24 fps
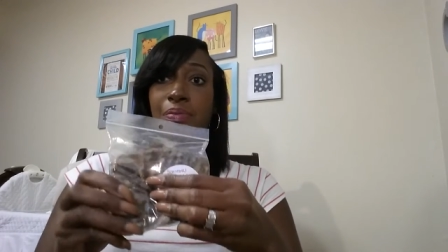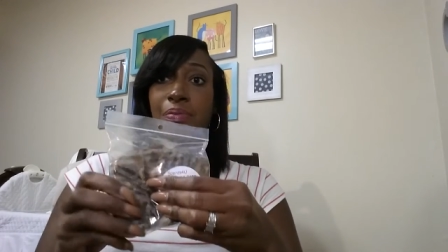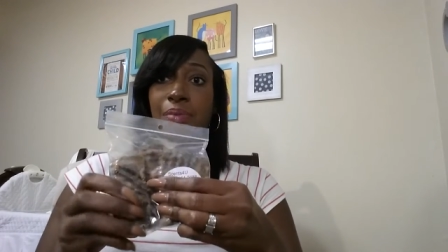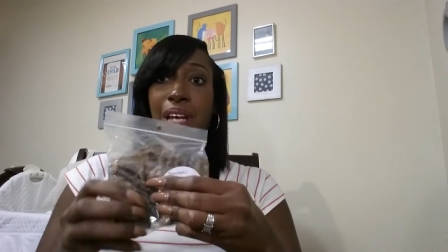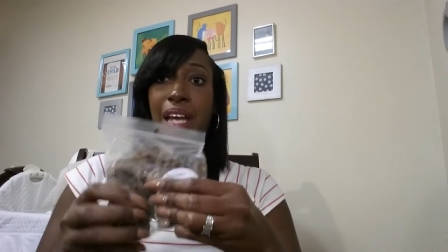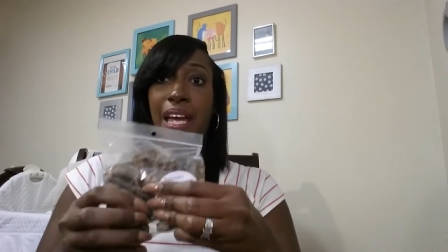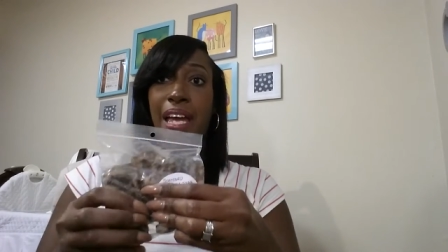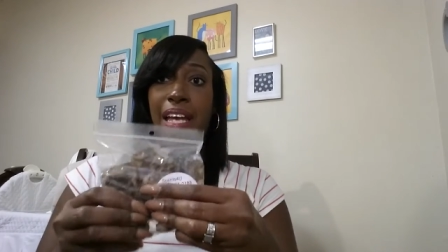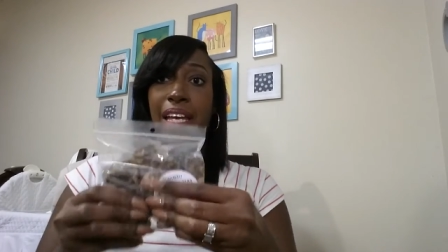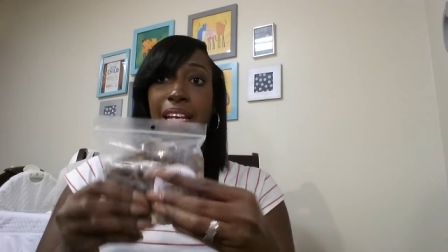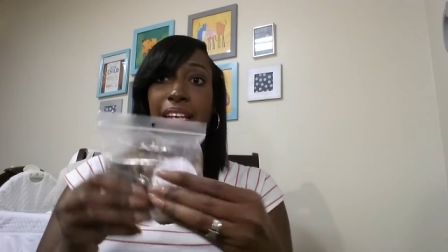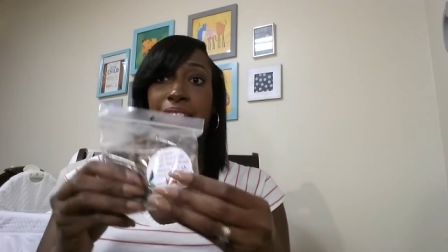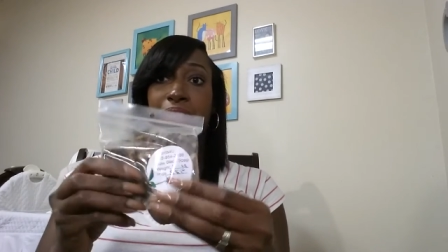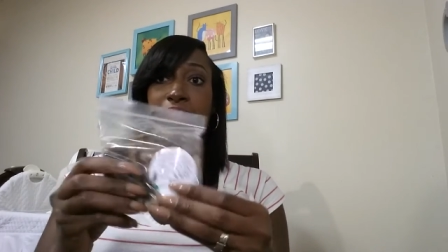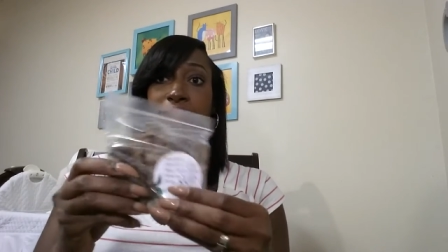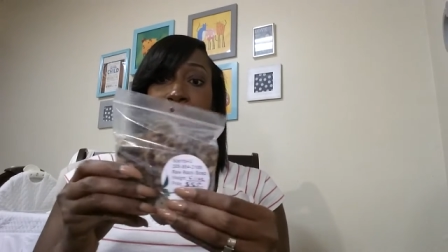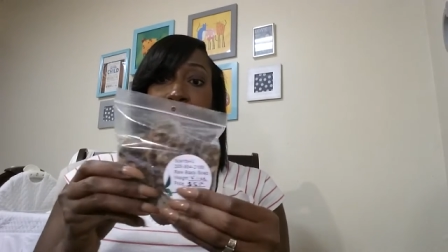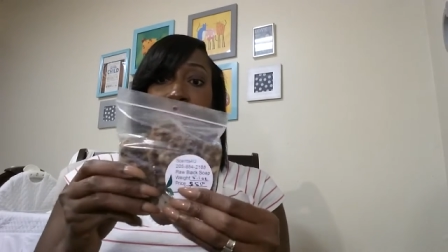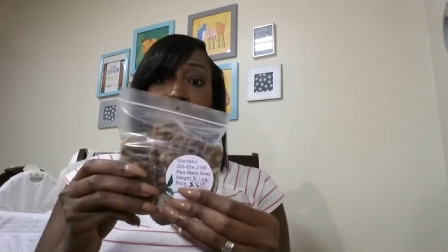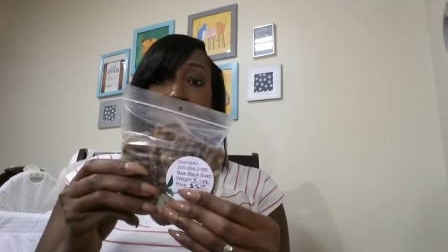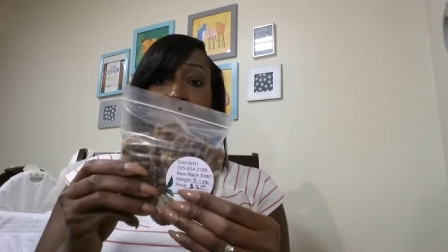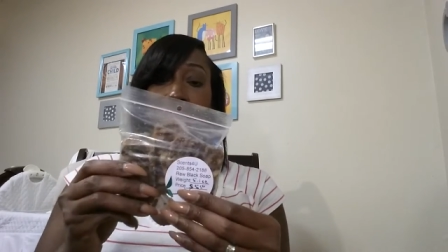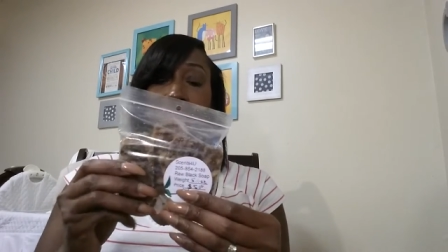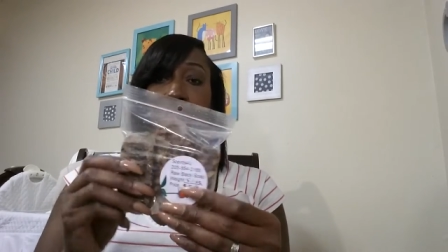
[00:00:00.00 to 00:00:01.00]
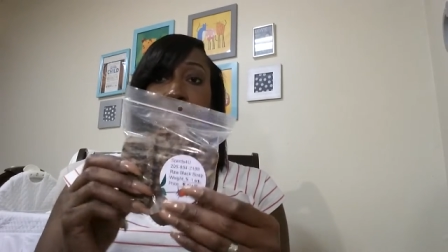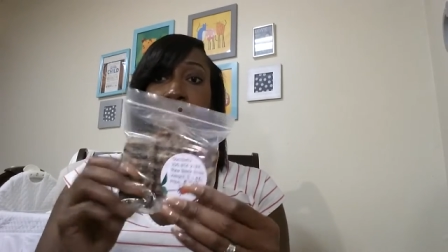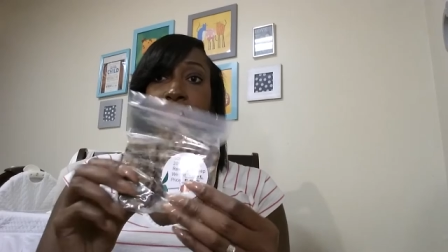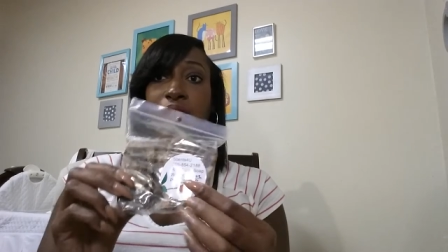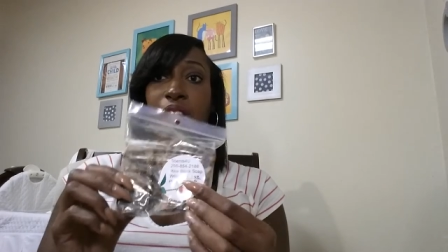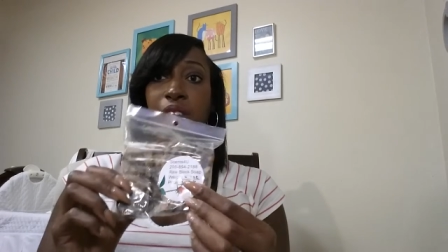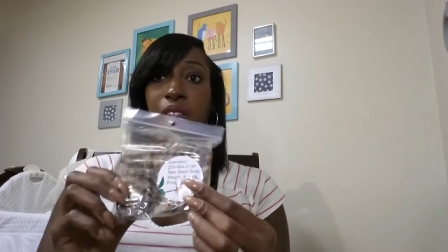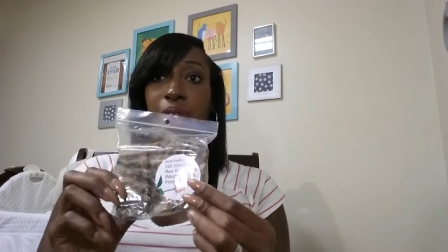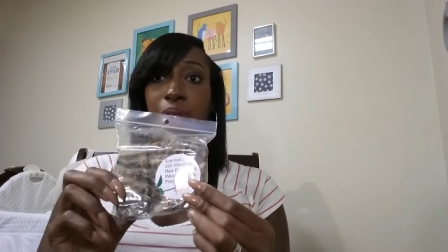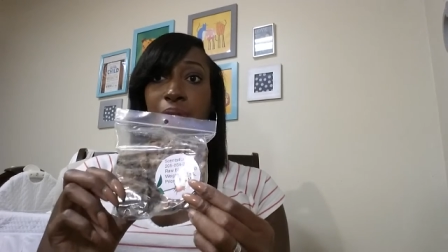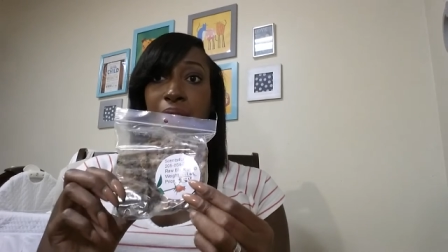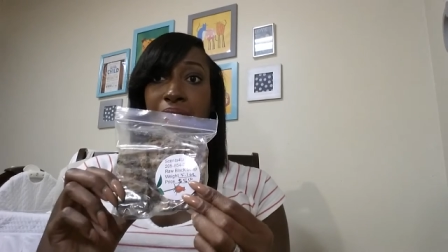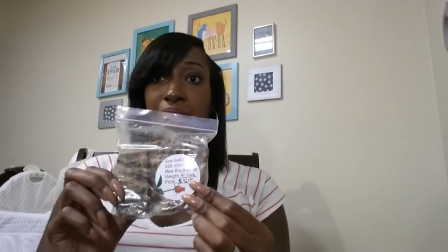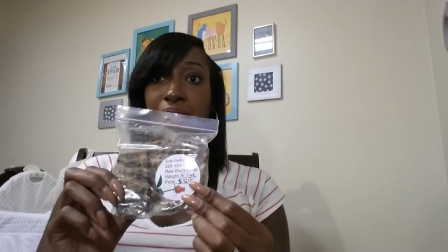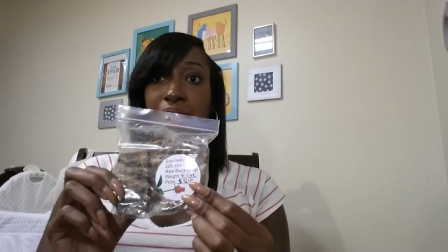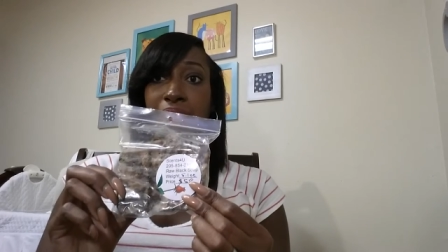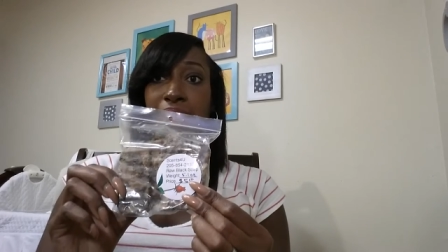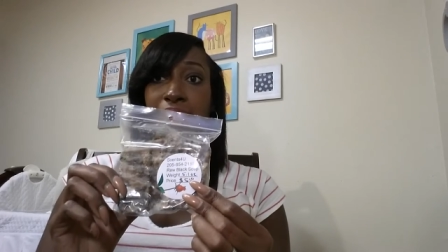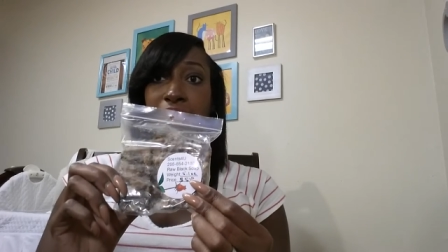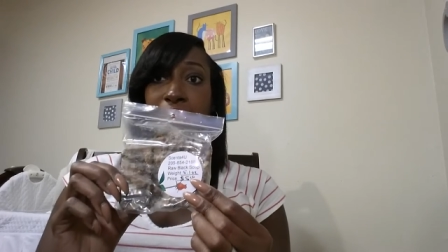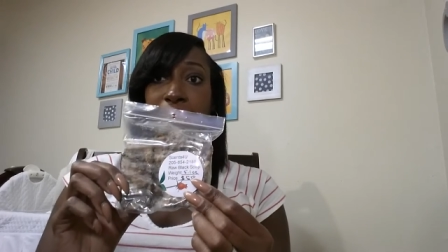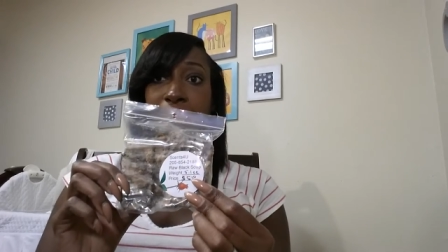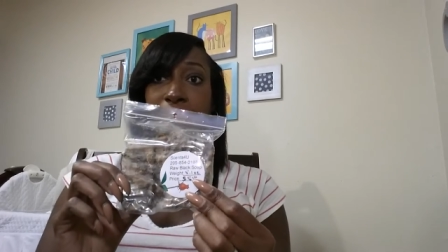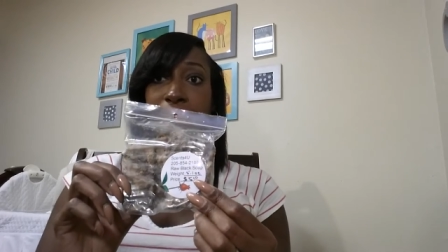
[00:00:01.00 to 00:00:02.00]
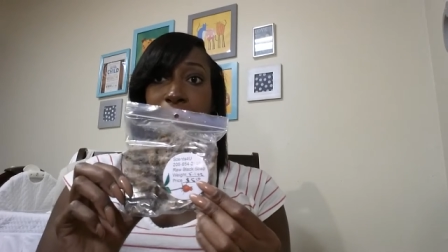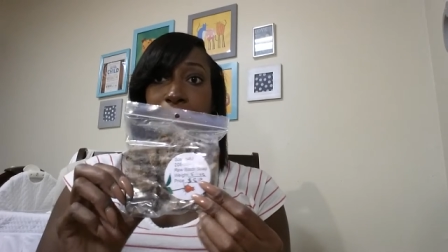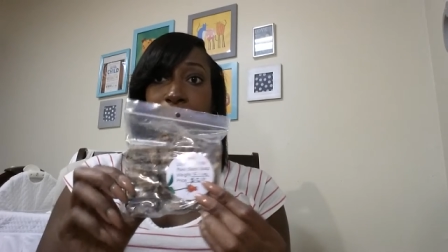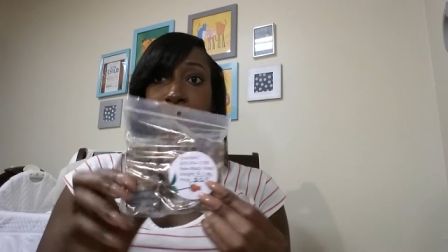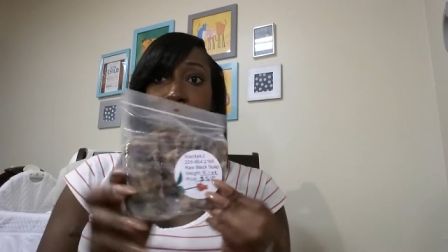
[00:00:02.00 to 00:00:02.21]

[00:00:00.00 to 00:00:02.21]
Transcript: package. And it has three in the